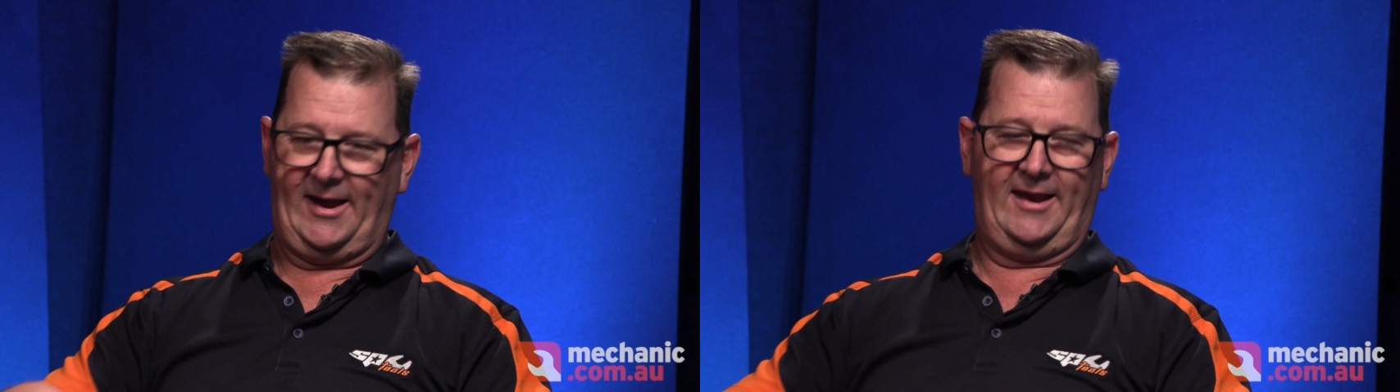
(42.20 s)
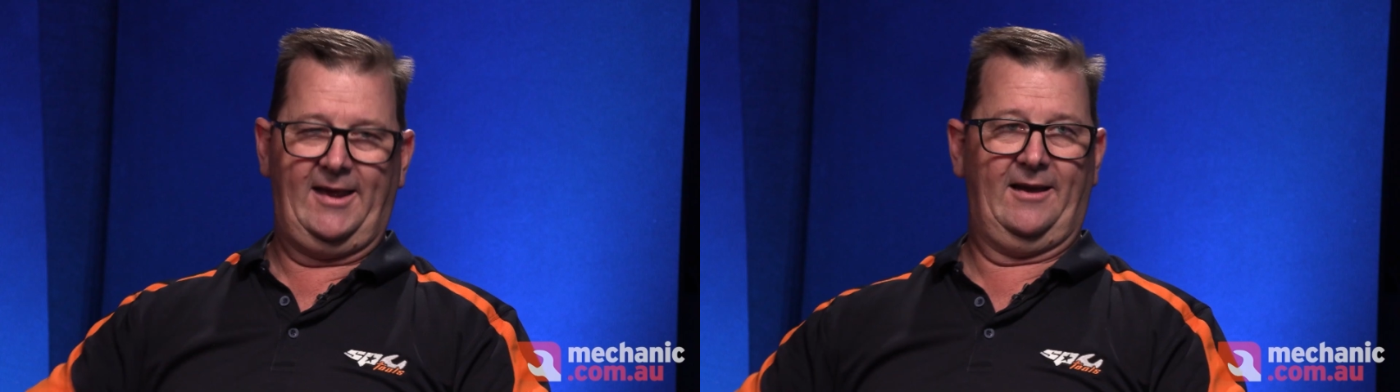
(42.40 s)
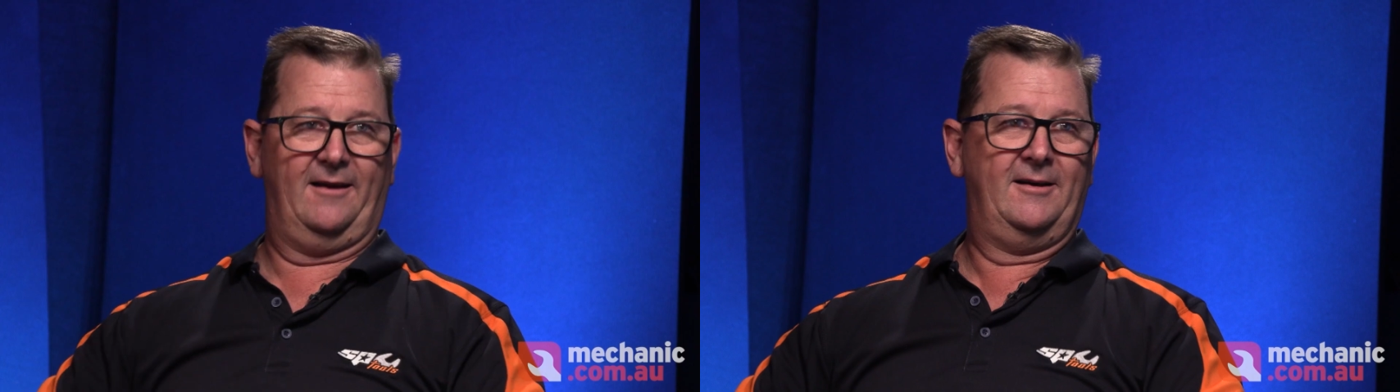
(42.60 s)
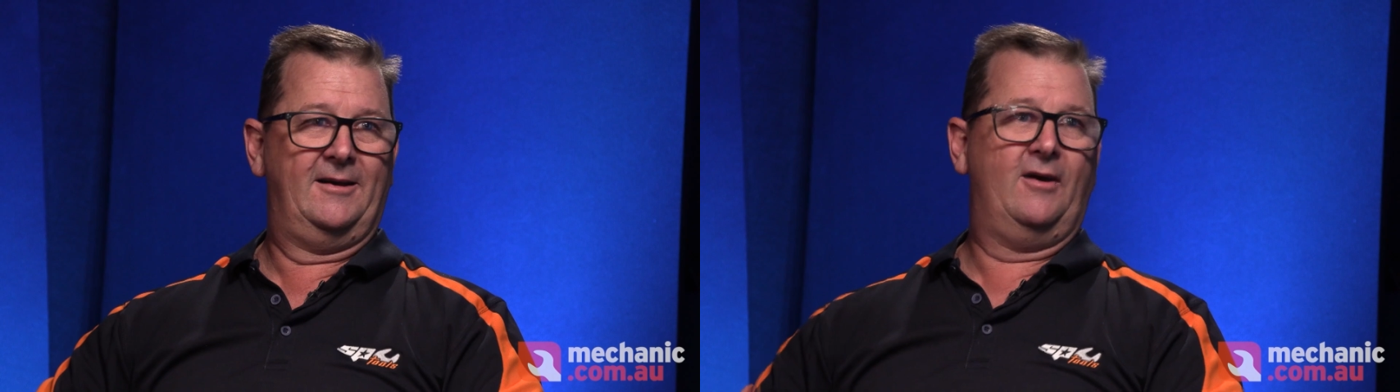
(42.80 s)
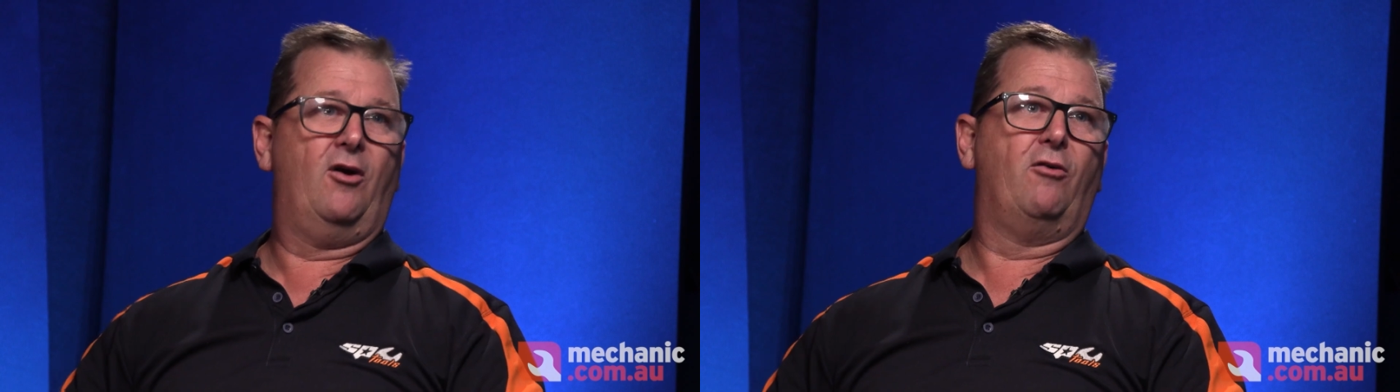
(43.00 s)
at here,
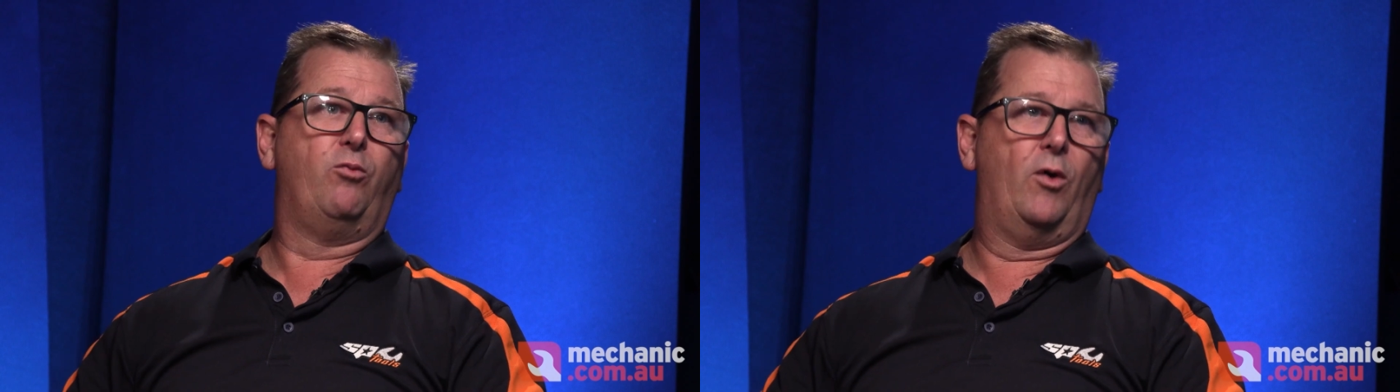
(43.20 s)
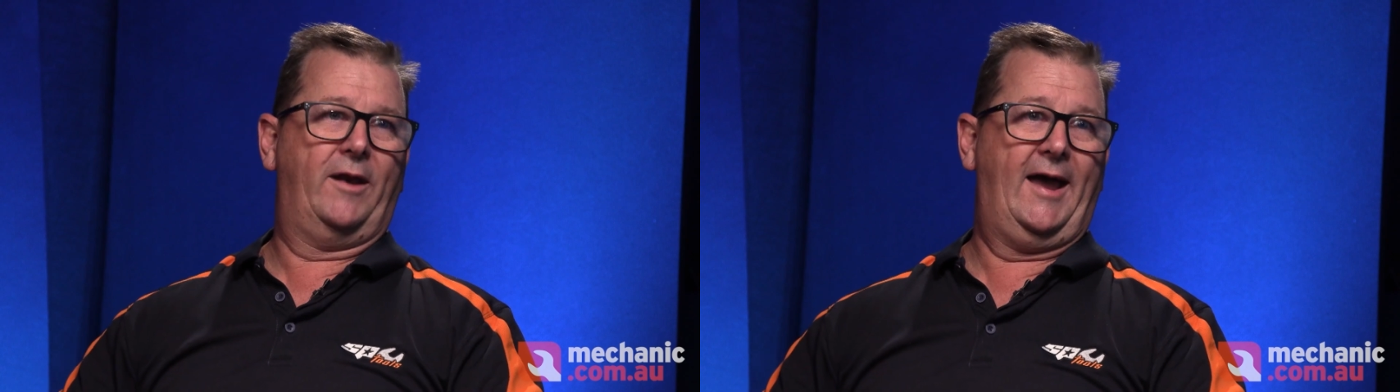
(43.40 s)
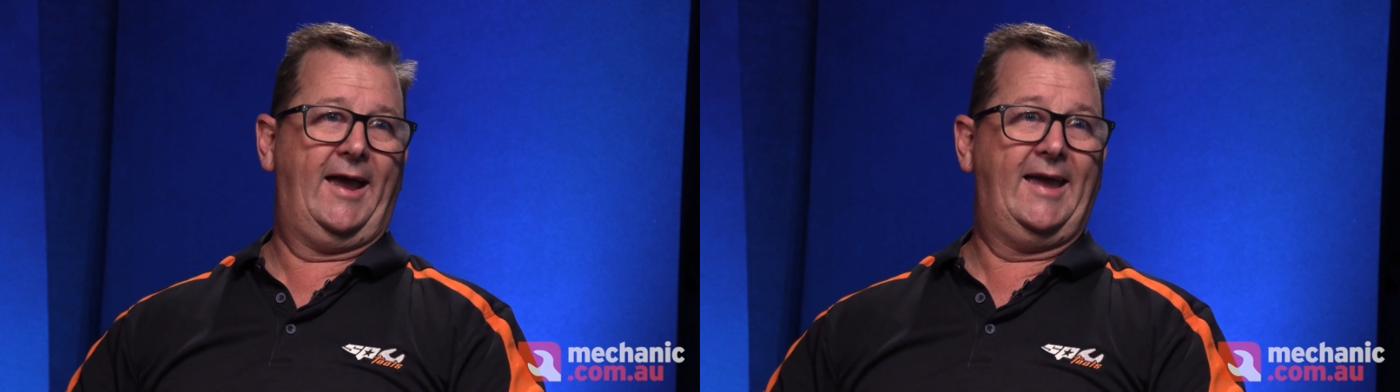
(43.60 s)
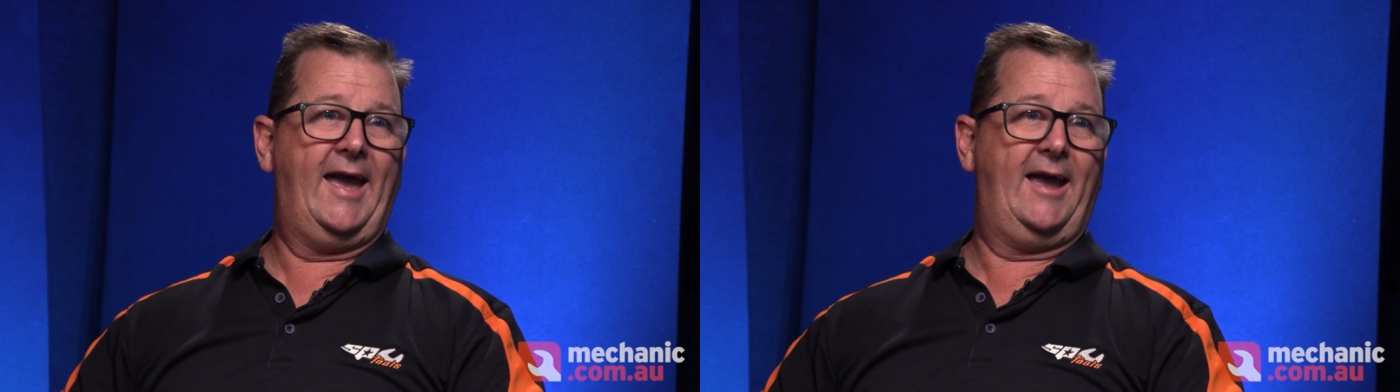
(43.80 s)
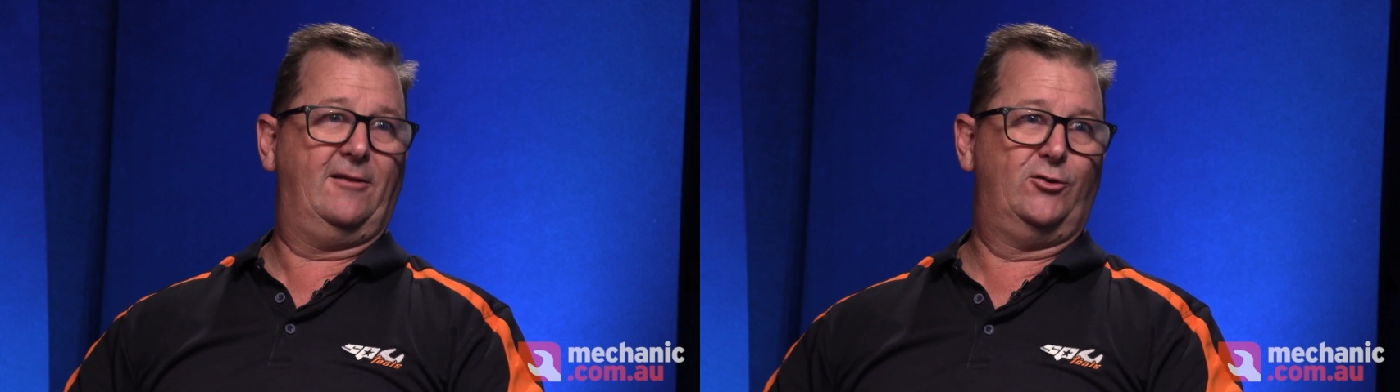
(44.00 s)
of what a
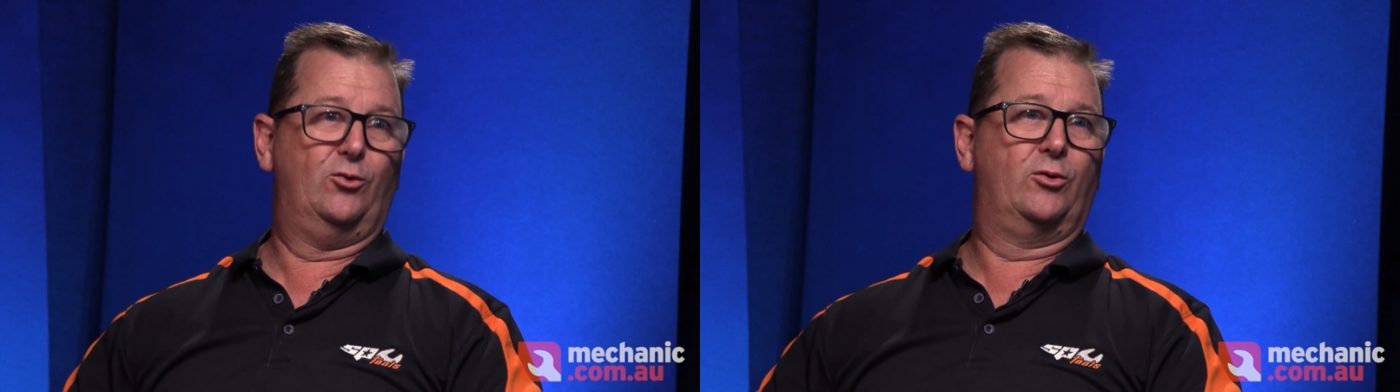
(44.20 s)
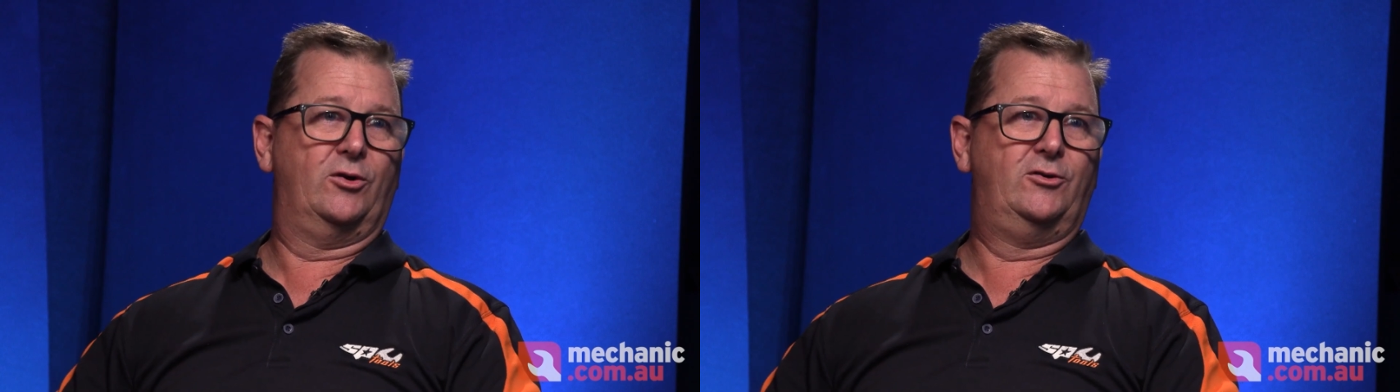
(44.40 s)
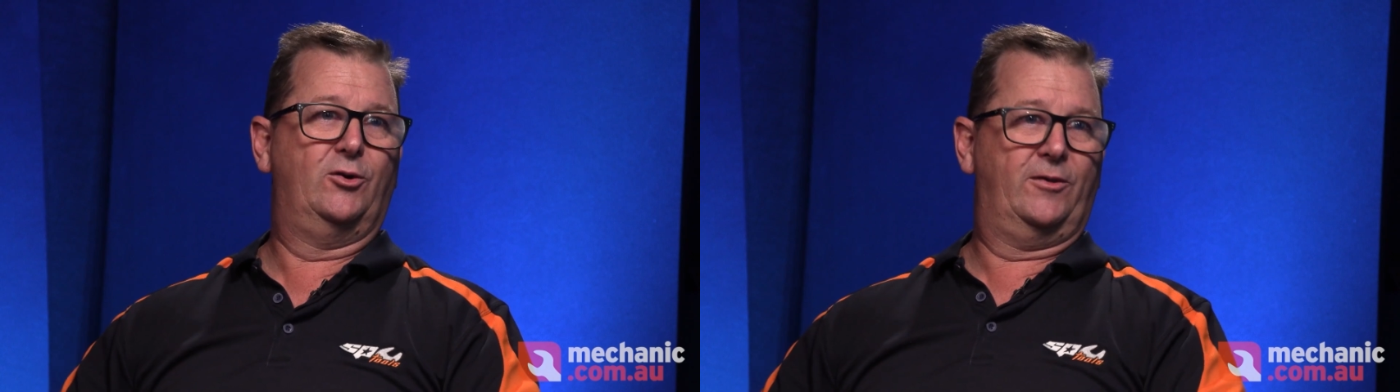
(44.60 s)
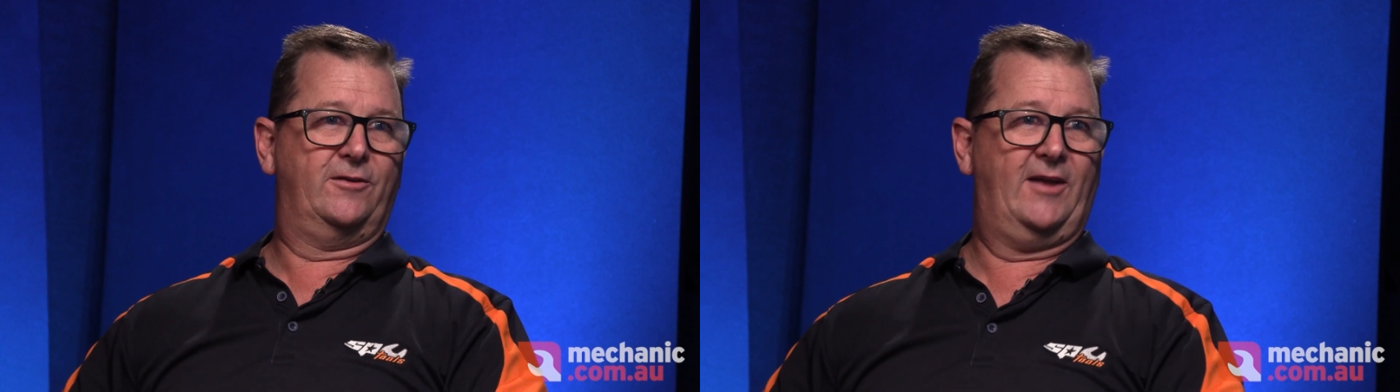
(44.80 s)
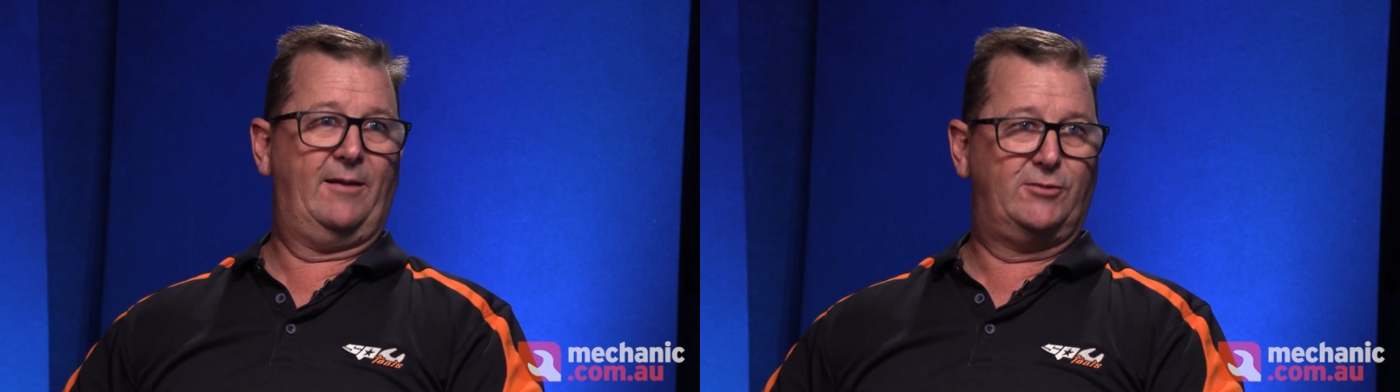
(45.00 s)
air tool could do at the same